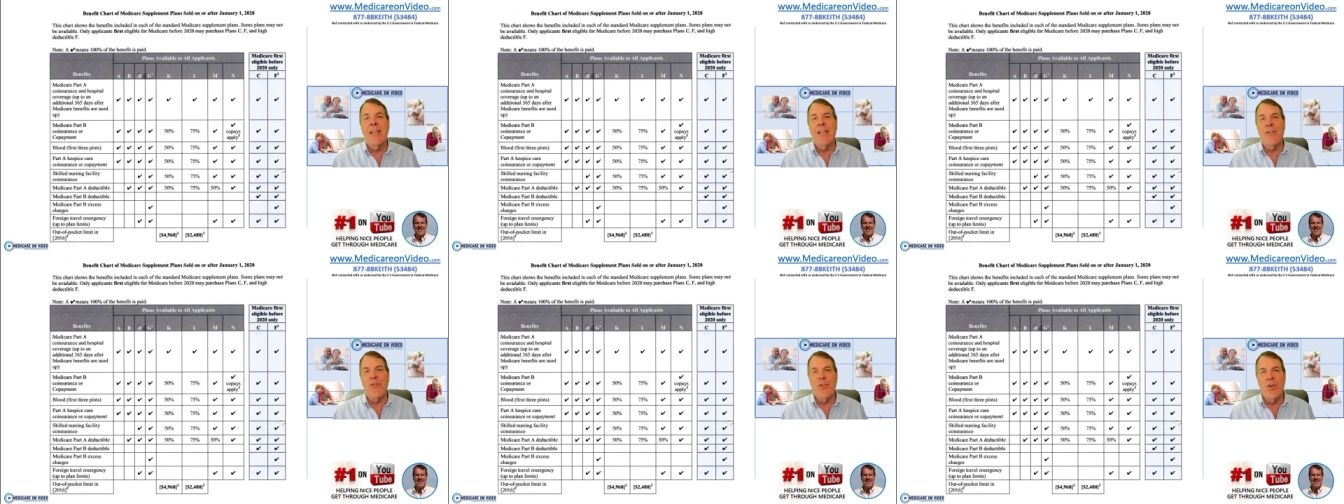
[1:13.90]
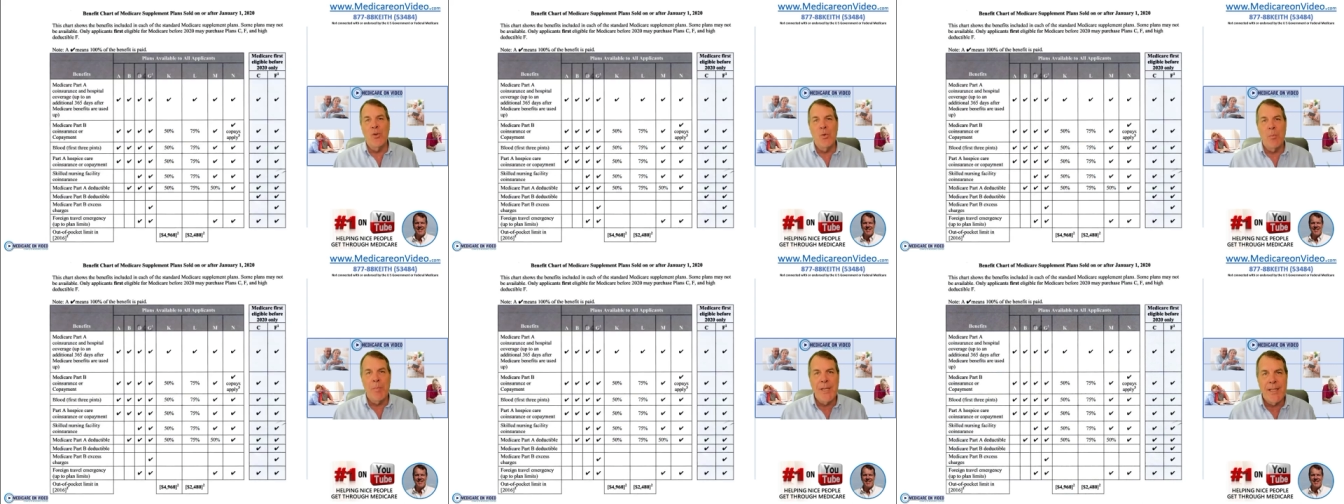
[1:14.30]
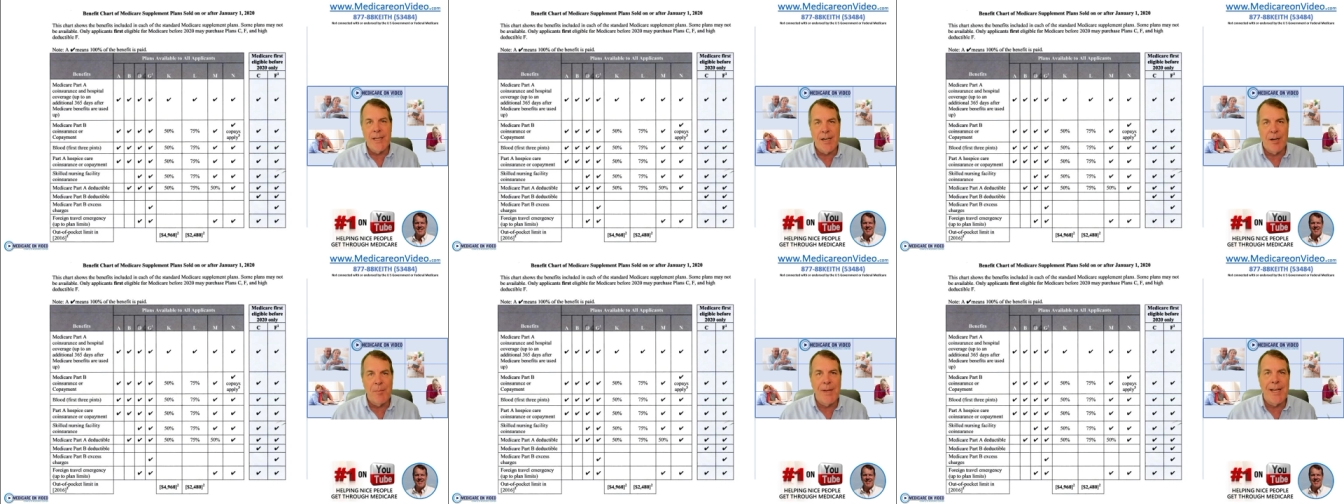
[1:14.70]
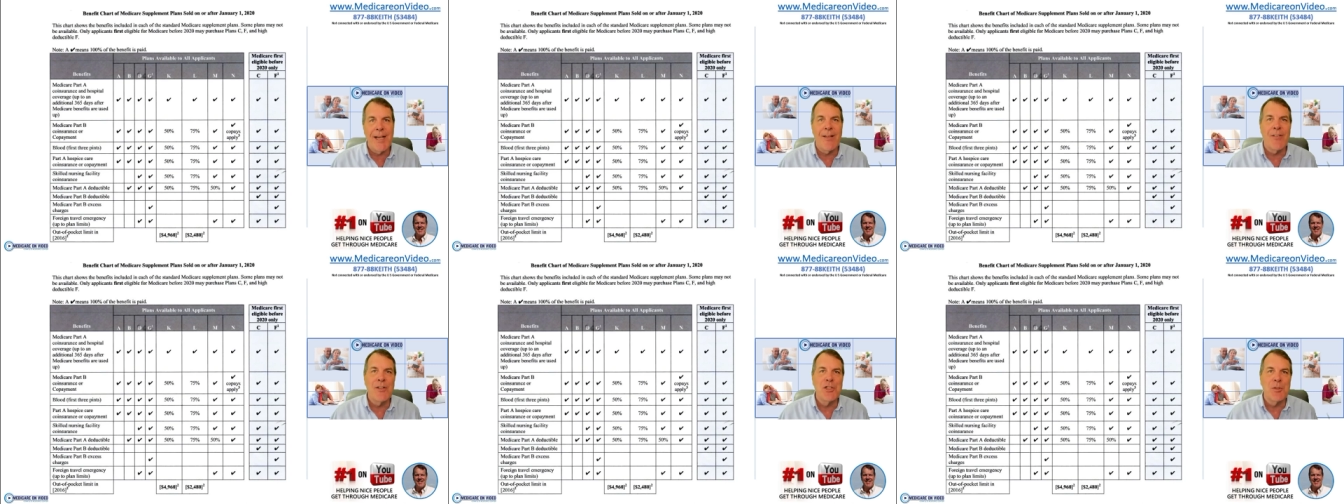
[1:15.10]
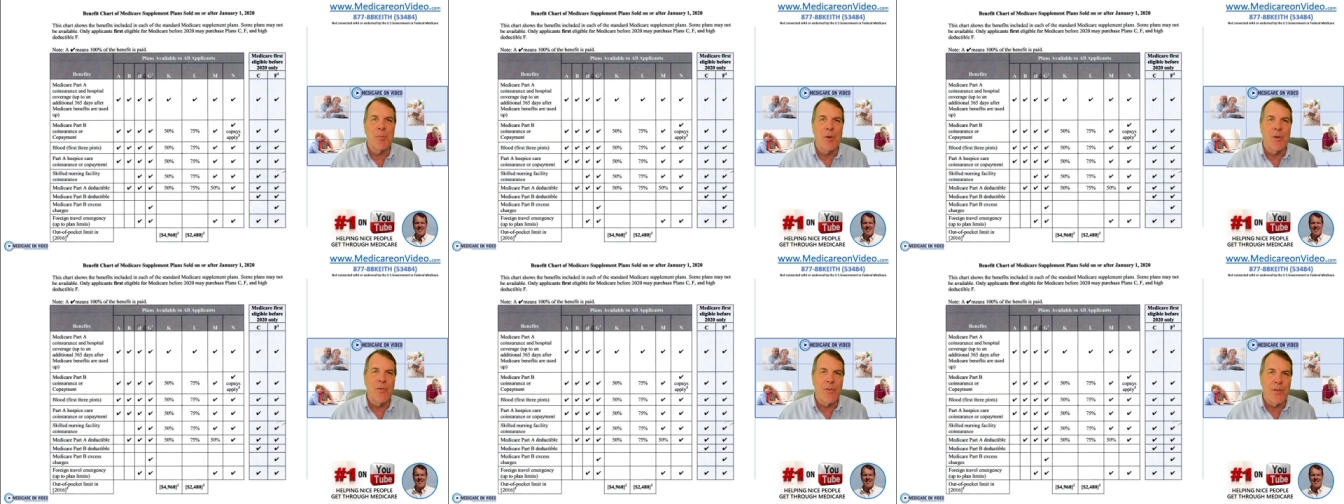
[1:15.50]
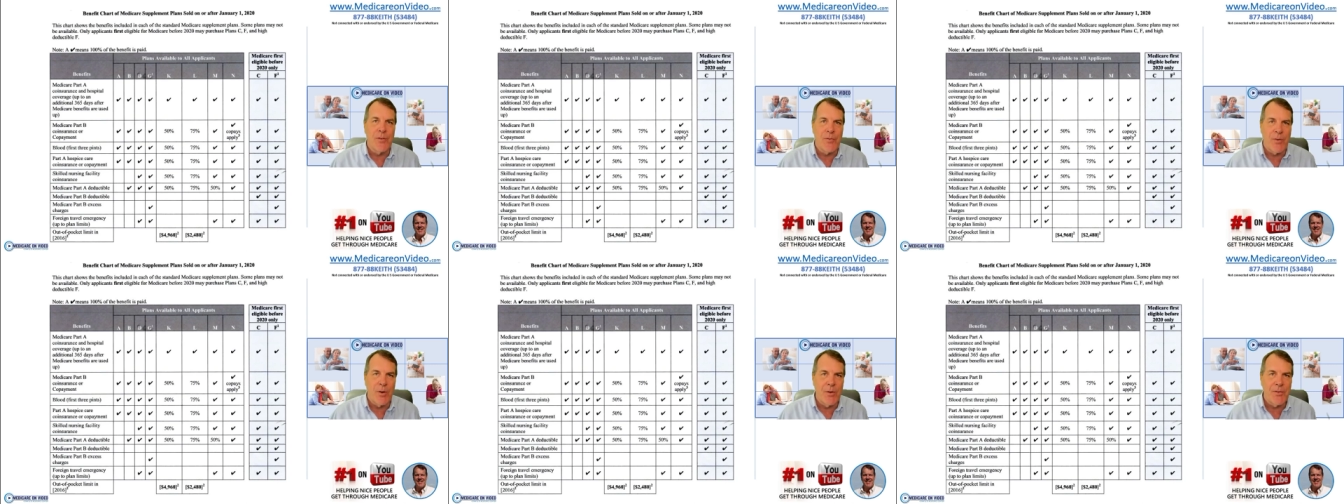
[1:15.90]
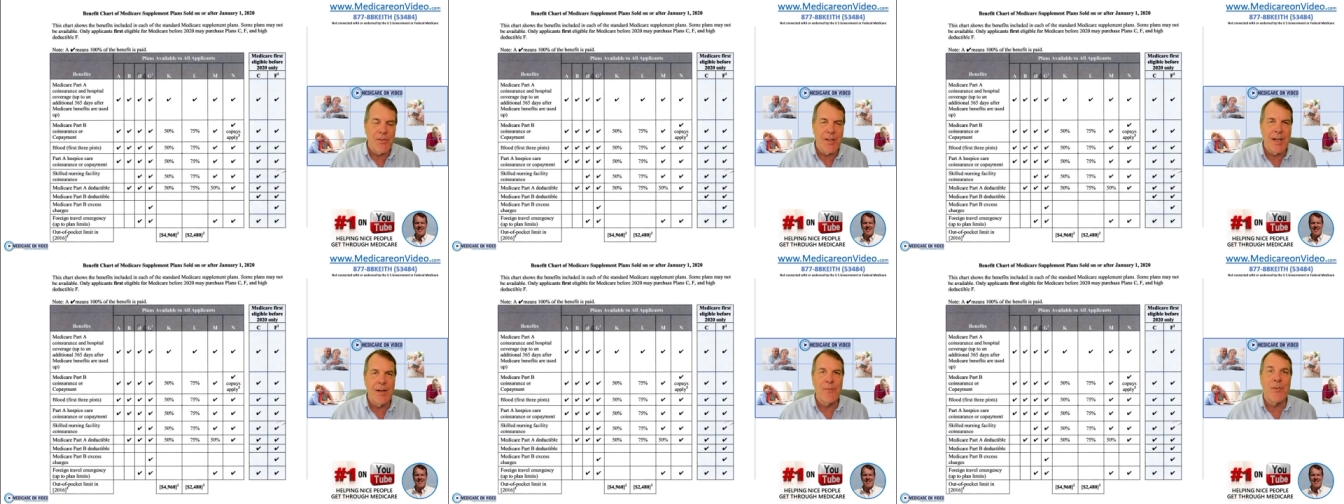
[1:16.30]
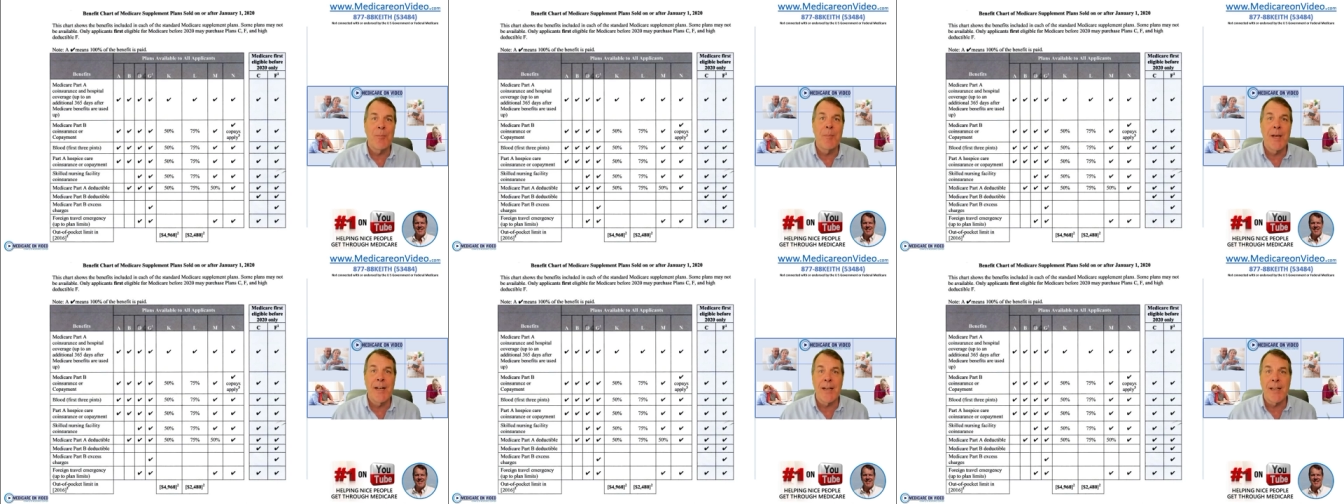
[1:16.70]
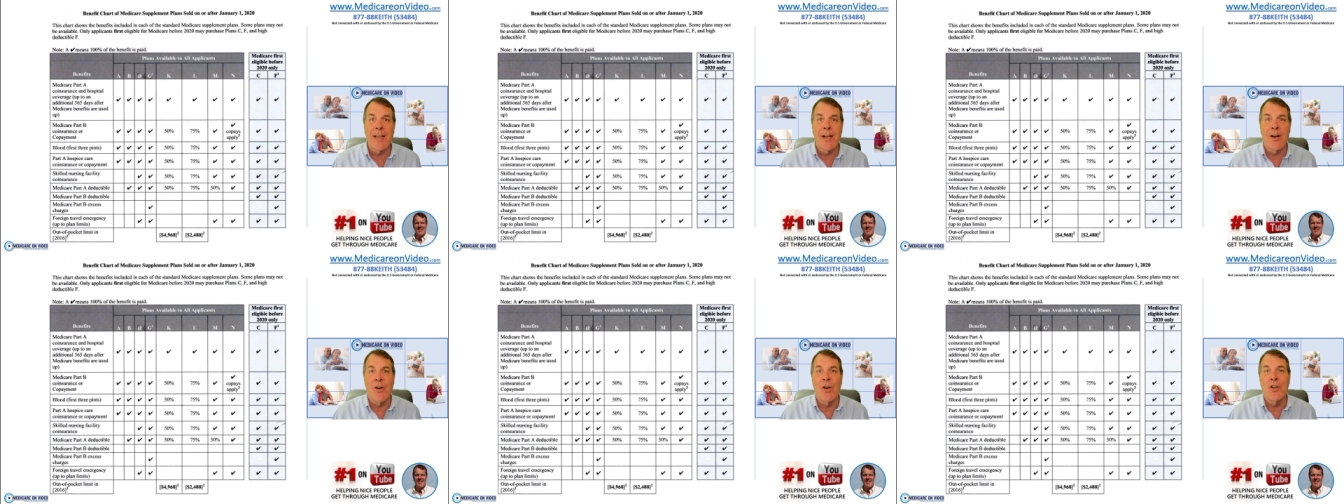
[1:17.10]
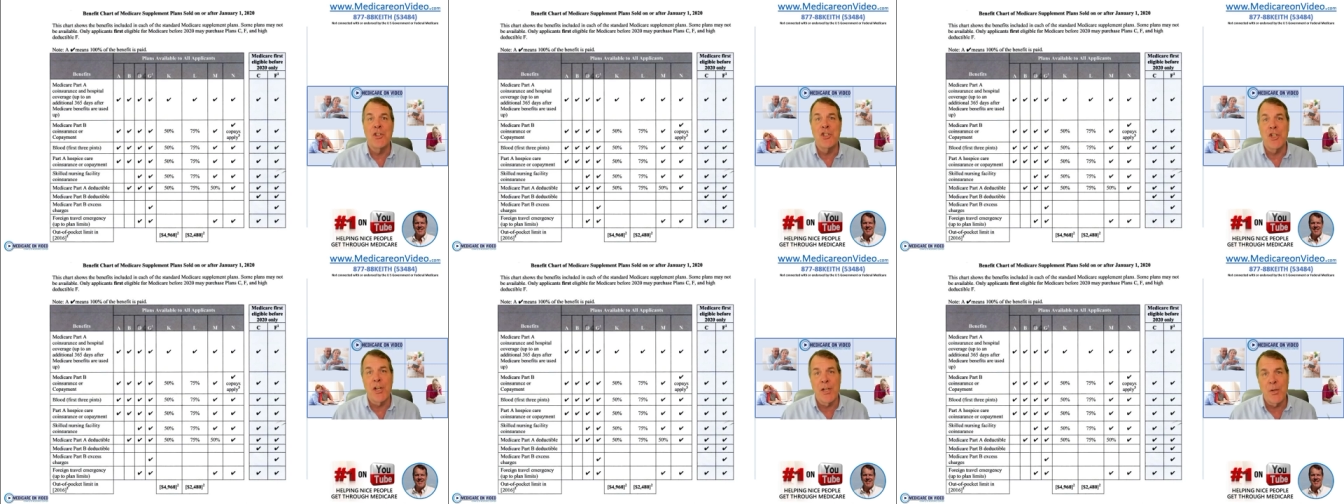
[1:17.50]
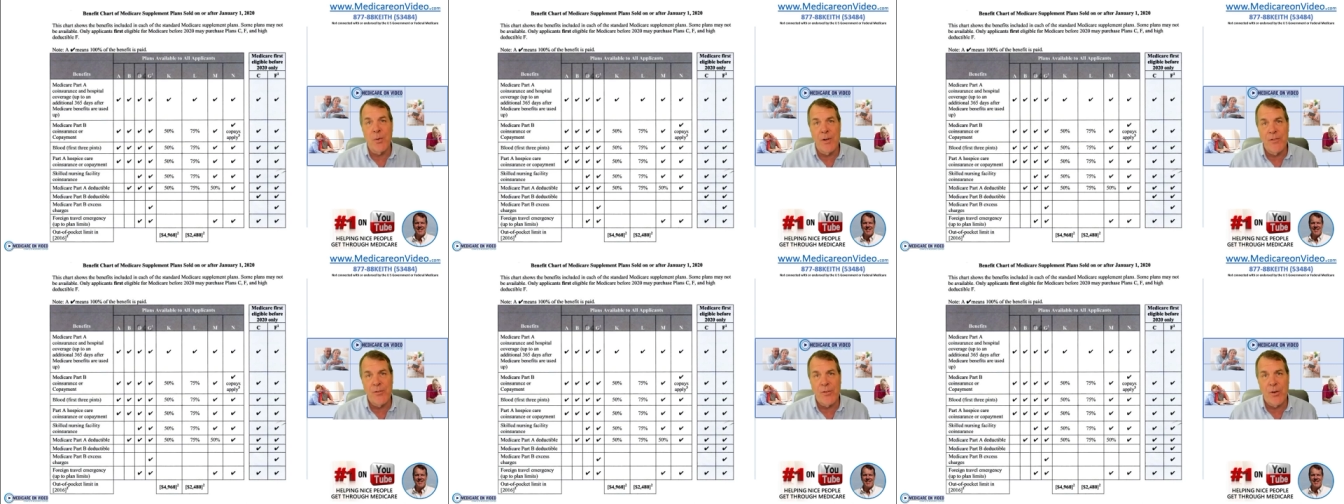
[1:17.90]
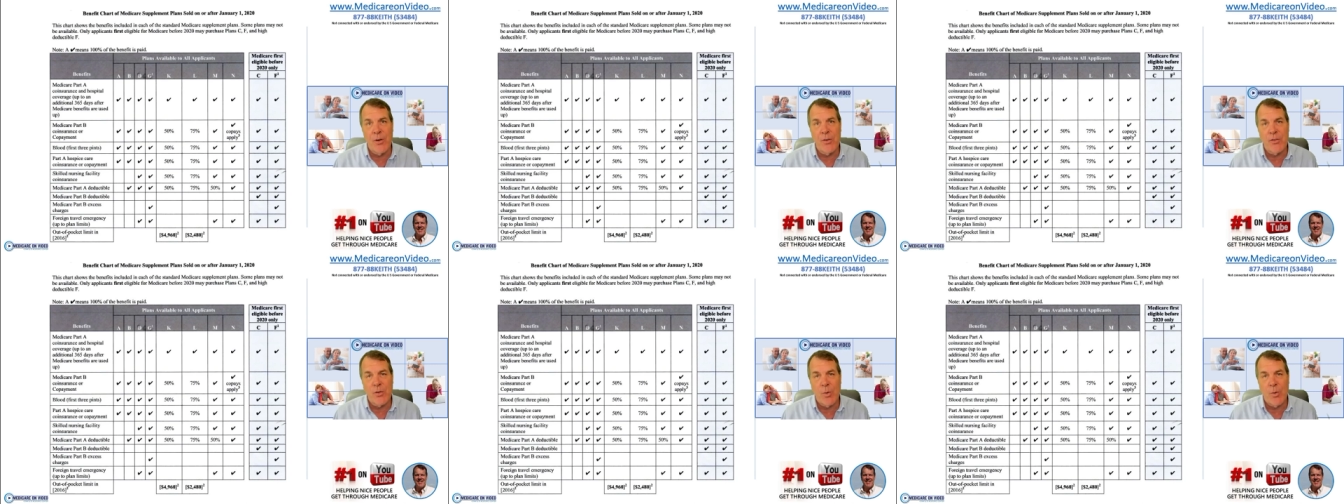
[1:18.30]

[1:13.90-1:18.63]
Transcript: if you become eligible for the first time for Medicare on January 1st,